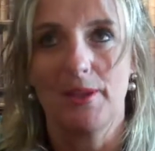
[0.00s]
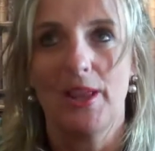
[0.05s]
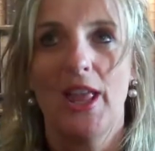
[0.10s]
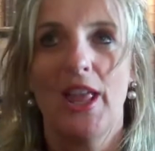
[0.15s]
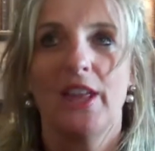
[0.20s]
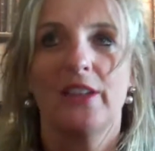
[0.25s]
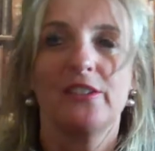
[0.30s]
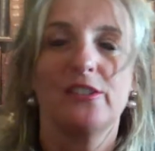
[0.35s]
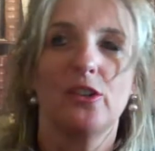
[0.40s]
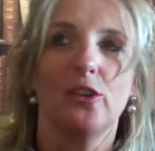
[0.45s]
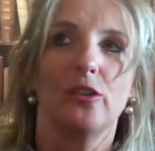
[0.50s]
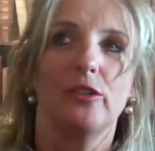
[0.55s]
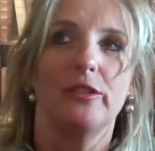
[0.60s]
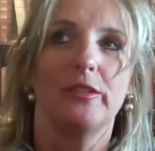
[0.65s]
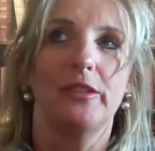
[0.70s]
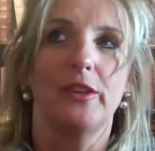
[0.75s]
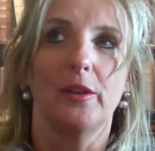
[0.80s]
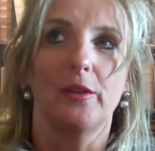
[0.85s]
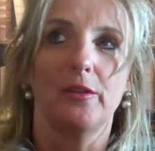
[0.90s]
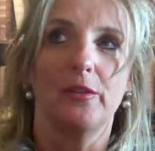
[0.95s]
So
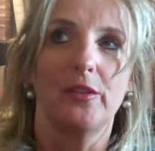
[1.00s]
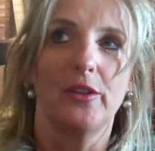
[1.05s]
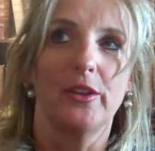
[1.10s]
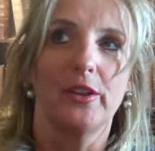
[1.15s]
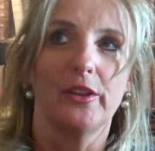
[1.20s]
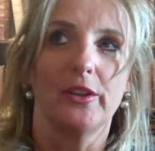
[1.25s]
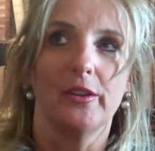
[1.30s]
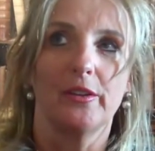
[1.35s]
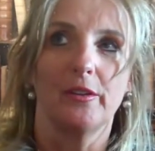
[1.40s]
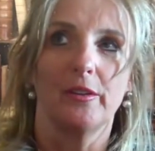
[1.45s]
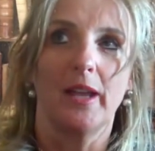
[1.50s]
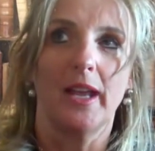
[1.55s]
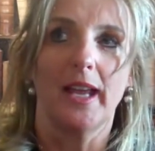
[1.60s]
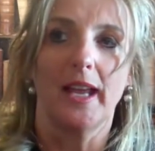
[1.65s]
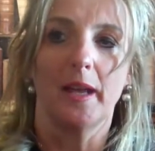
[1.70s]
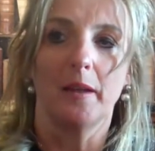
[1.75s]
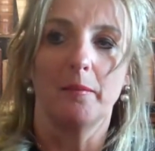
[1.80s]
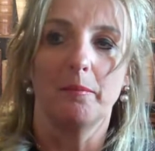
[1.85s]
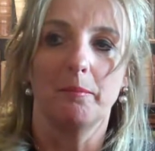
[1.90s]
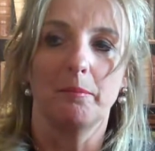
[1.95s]

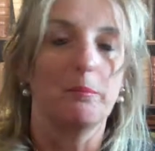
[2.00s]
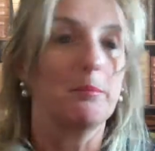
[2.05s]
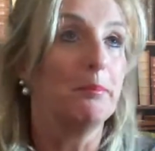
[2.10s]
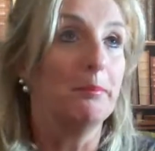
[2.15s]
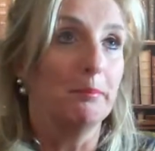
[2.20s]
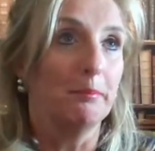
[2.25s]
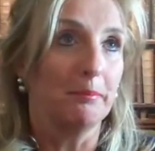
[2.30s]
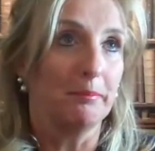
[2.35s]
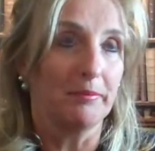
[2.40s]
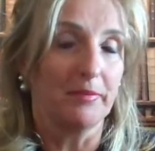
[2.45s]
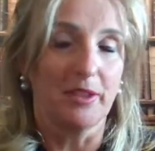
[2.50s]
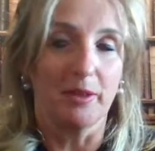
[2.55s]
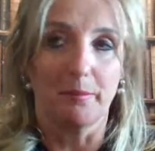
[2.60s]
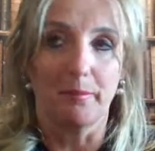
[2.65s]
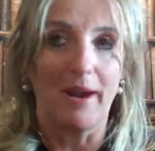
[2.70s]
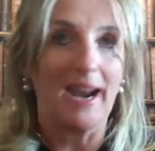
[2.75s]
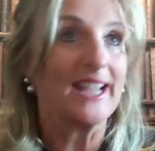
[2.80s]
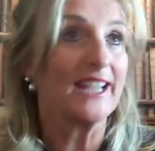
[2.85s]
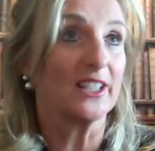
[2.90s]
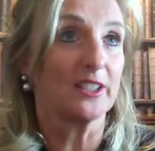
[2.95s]
the
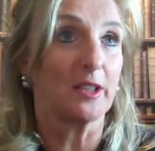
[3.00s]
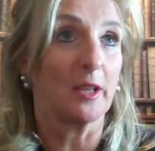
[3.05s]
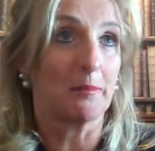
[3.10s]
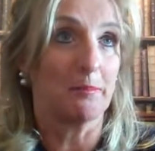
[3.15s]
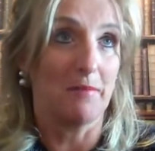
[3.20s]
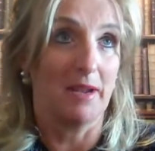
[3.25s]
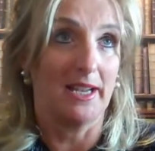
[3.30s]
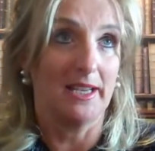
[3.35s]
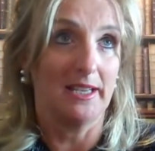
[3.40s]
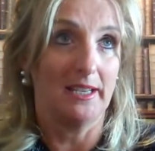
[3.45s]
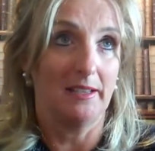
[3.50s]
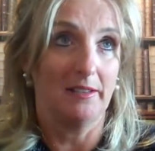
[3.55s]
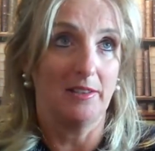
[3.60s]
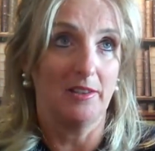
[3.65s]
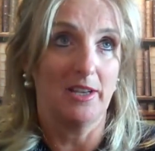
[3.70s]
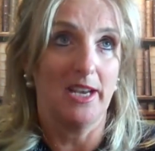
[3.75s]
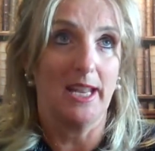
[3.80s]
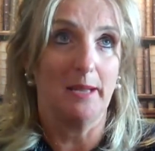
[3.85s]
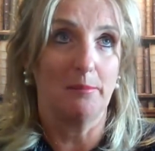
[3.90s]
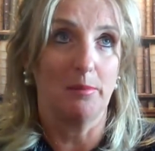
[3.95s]
bracket that my
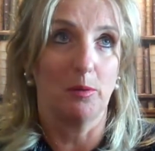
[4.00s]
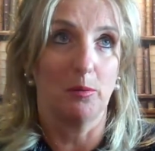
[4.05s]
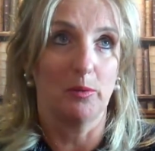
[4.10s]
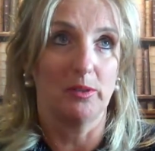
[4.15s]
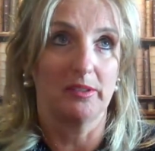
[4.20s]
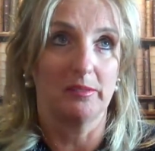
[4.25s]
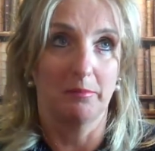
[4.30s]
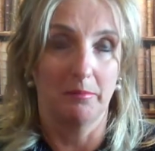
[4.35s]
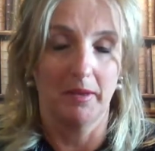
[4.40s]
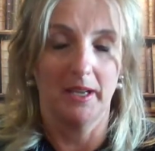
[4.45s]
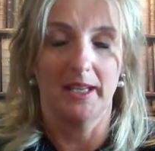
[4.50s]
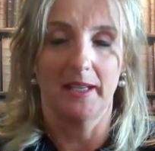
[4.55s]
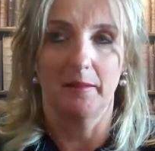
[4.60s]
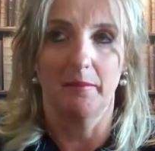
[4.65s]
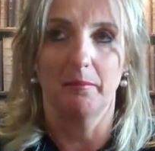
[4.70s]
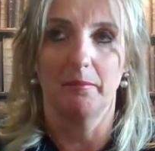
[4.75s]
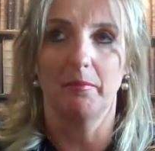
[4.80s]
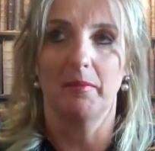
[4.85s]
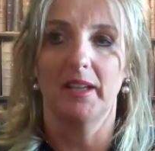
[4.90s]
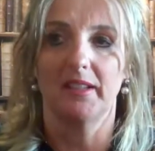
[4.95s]
label was, my
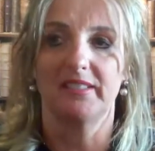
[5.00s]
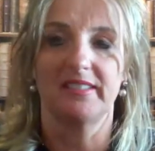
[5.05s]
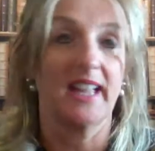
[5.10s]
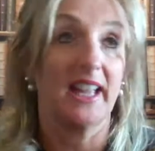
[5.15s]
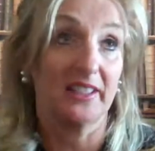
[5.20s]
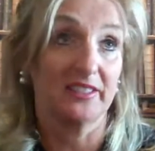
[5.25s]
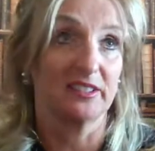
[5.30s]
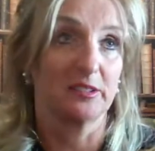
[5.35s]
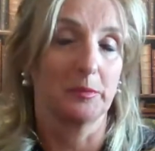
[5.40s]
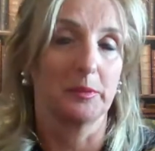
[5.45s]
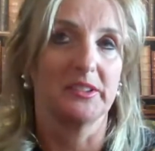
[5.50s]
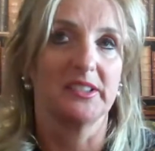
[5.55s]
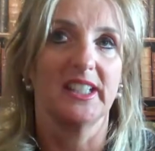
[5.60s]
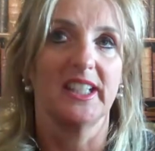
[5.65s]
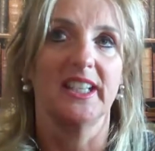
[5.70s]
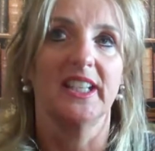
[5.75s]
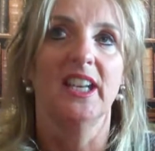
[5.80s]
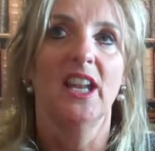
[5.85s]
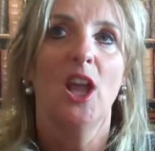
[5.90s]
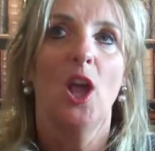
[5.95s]
sans was in,